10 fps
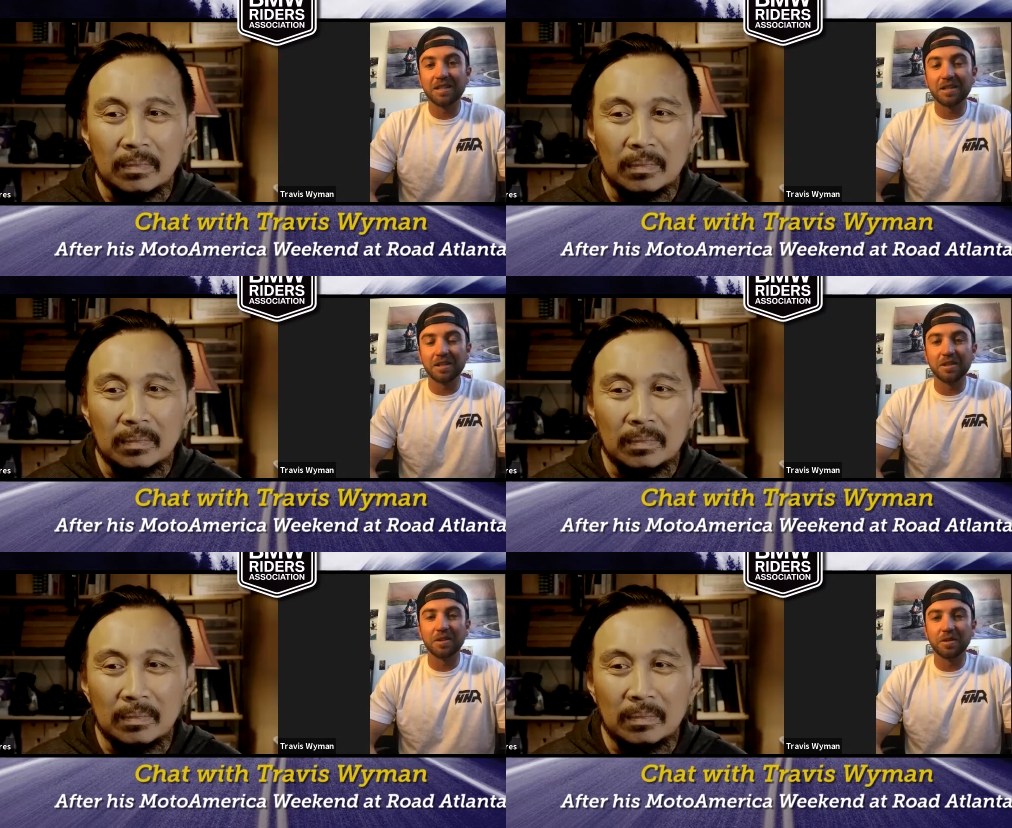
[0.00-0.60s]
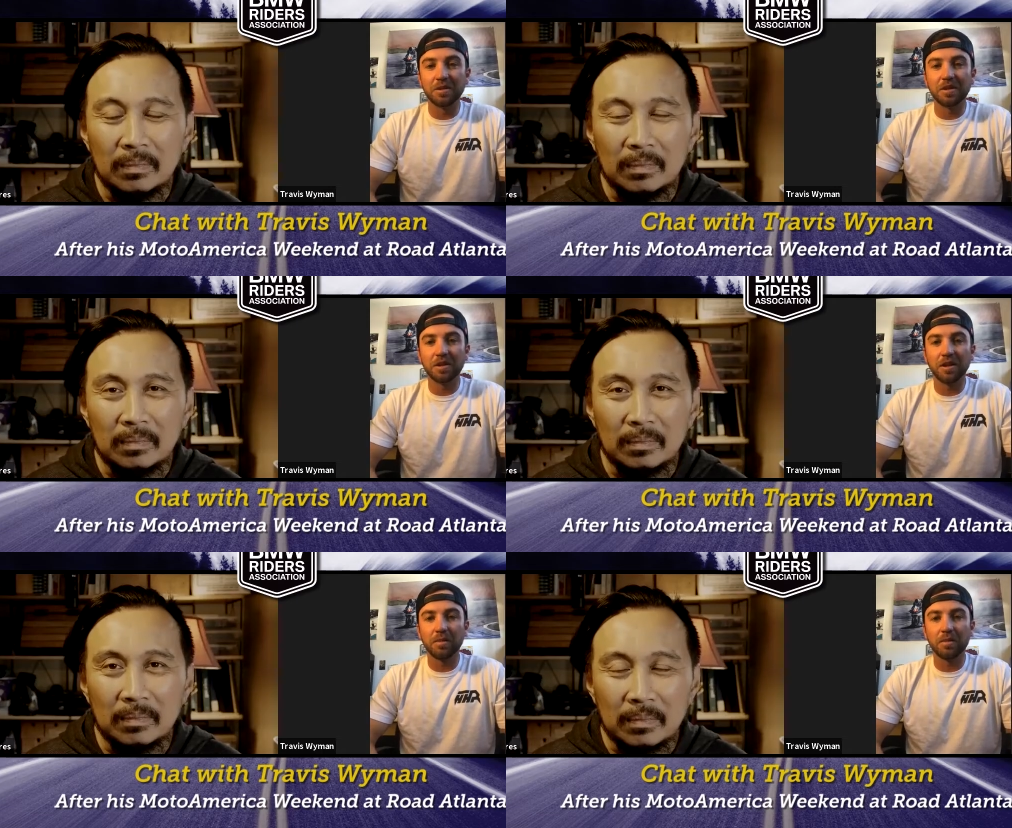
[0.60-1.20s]
Speaker 1: to do
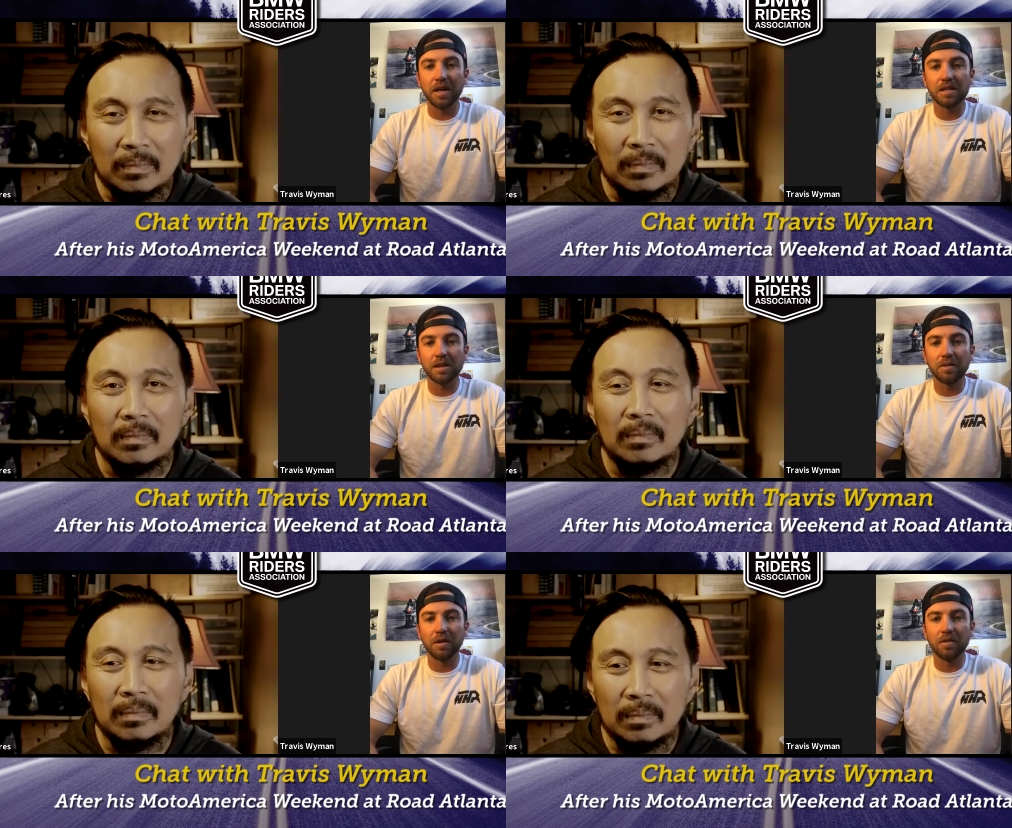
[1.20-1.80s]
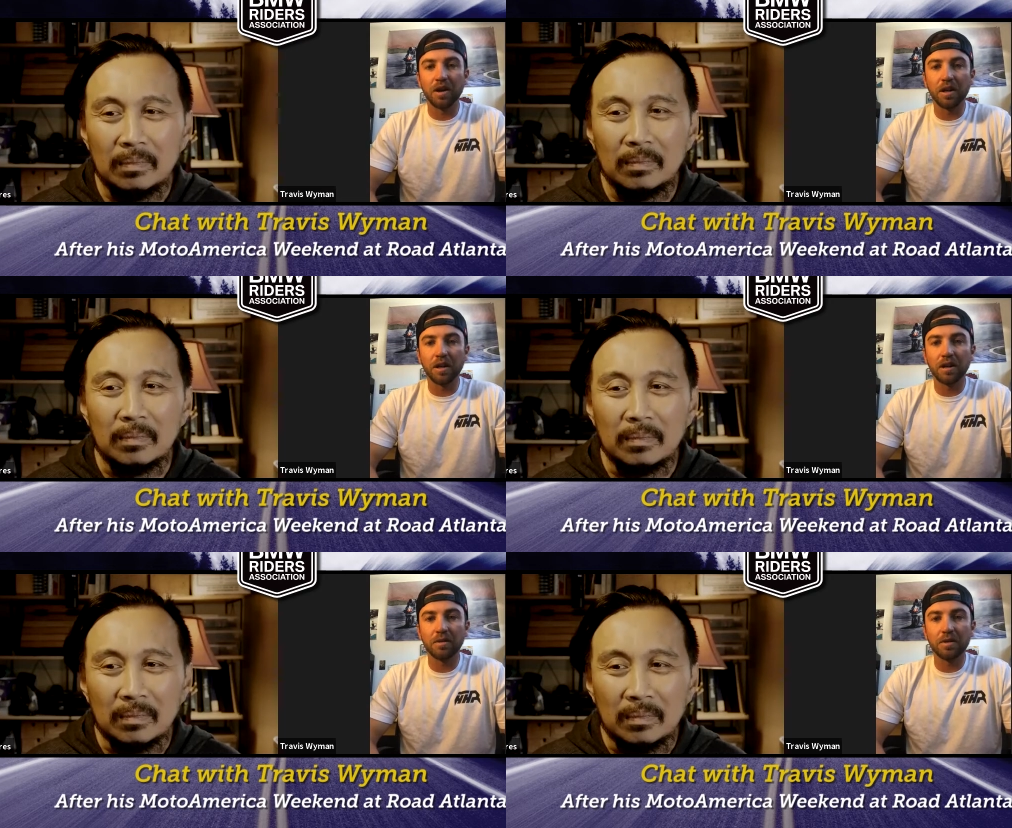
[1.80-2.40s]
the pace that we were running,
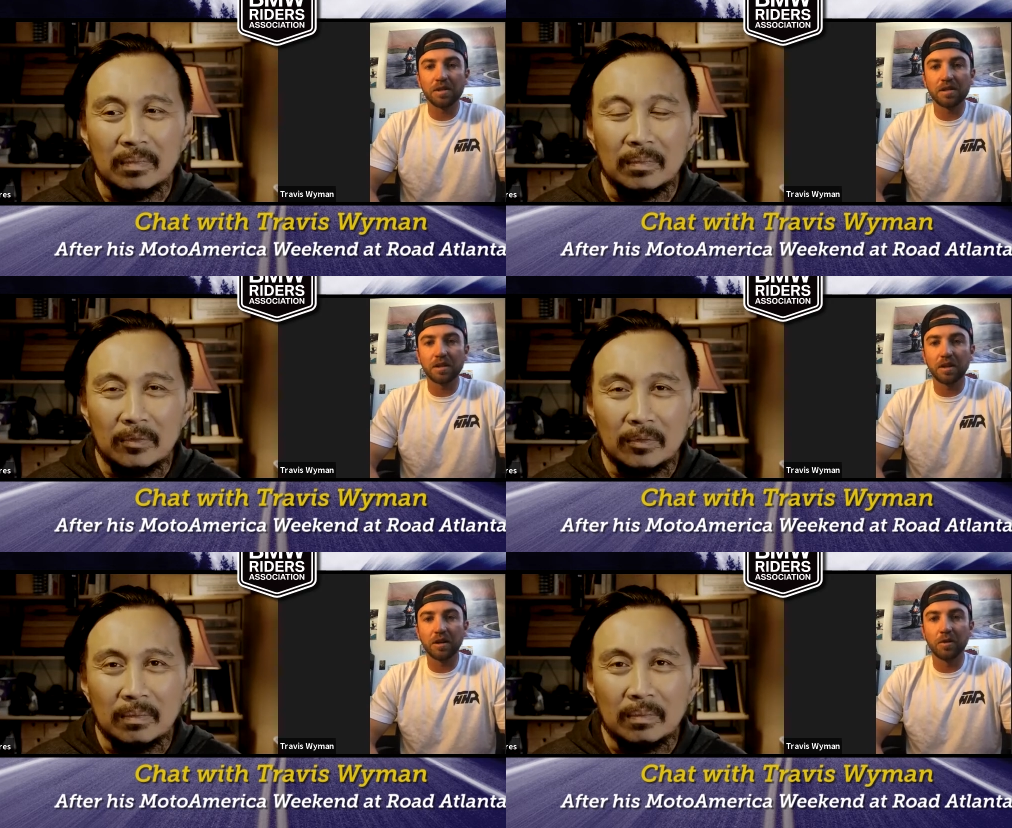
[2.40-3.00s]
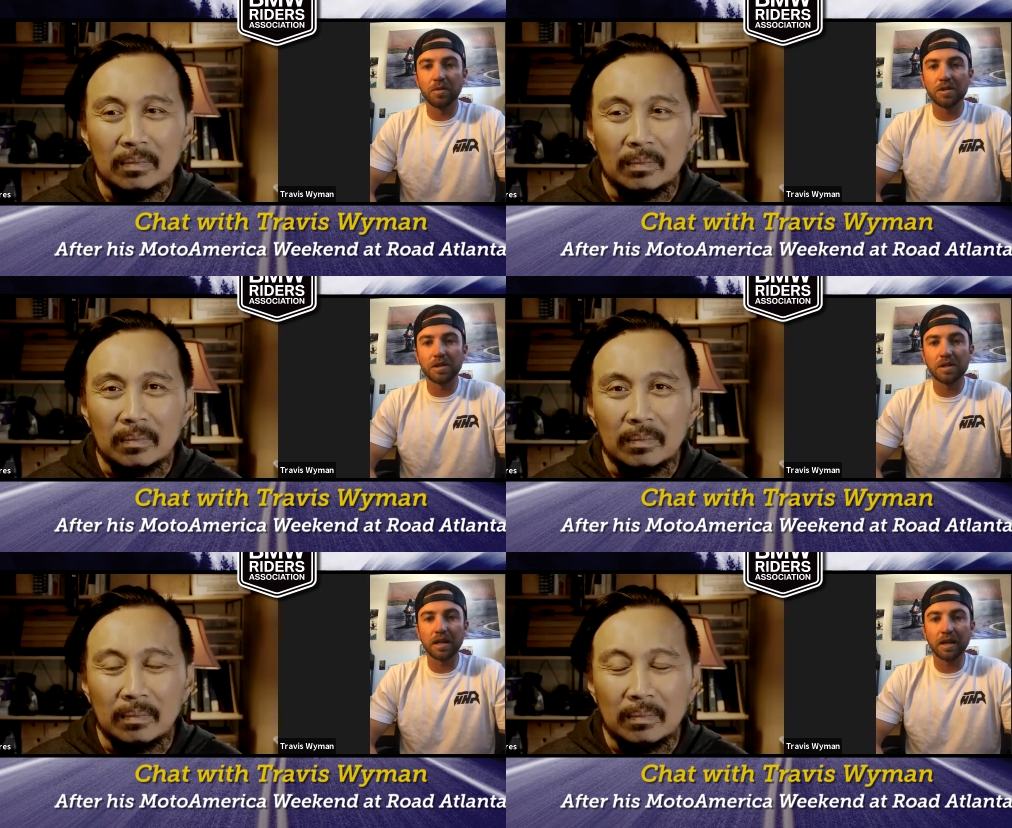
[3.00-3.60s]
and it was almost a
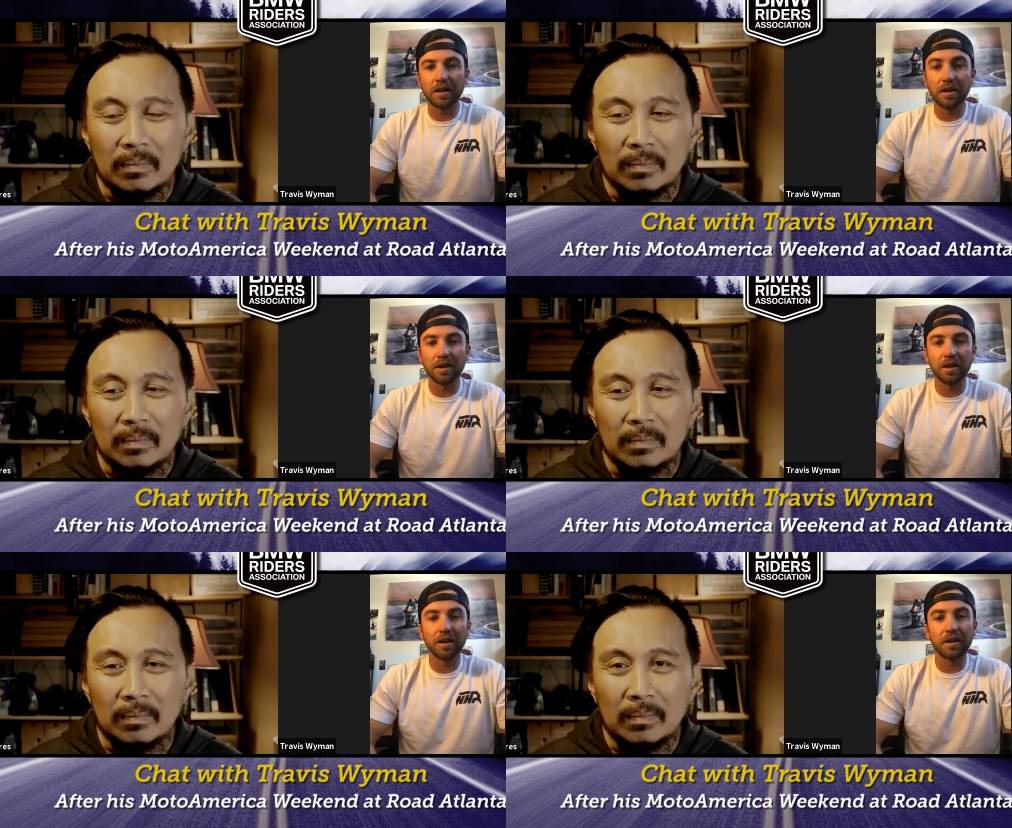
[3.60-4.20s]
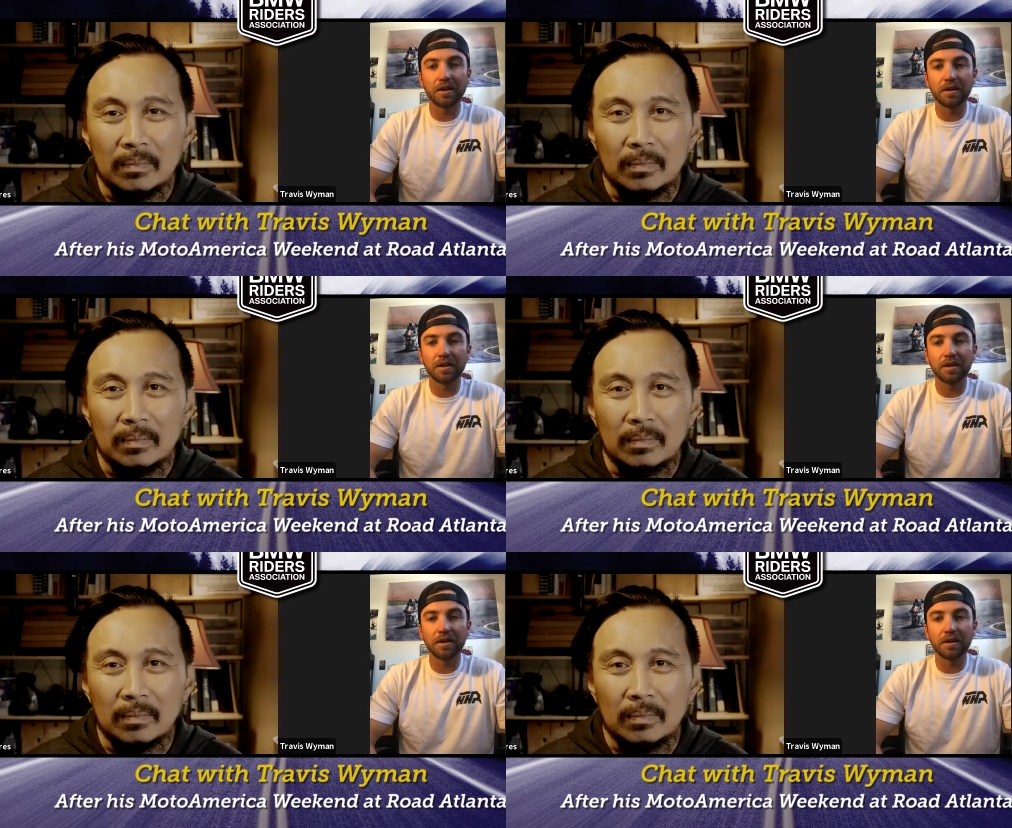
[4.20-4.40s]
second under